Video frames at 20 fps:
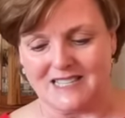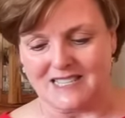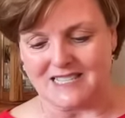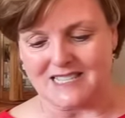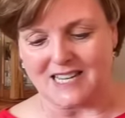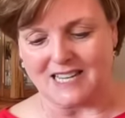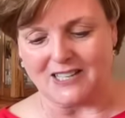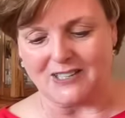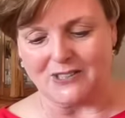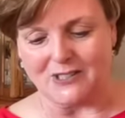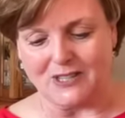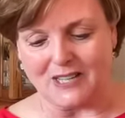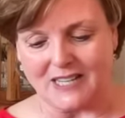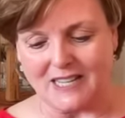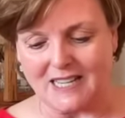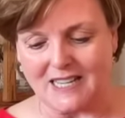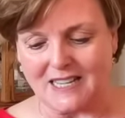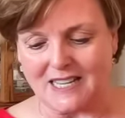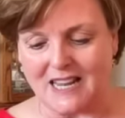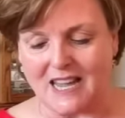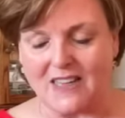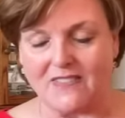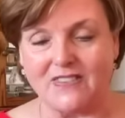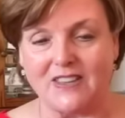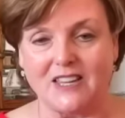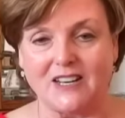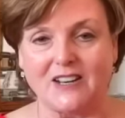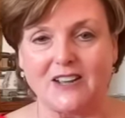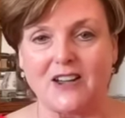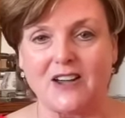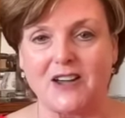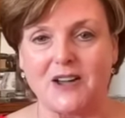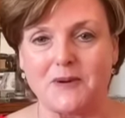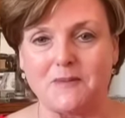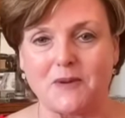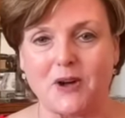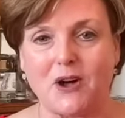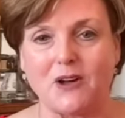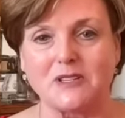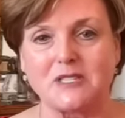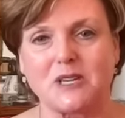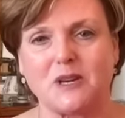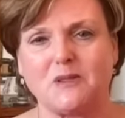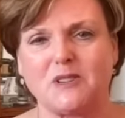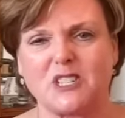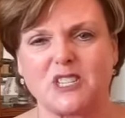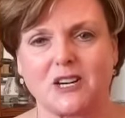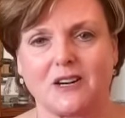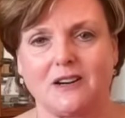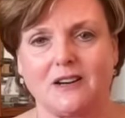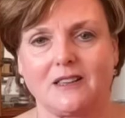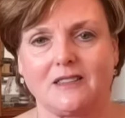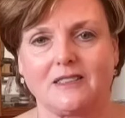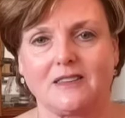take a look at it, and then also sharing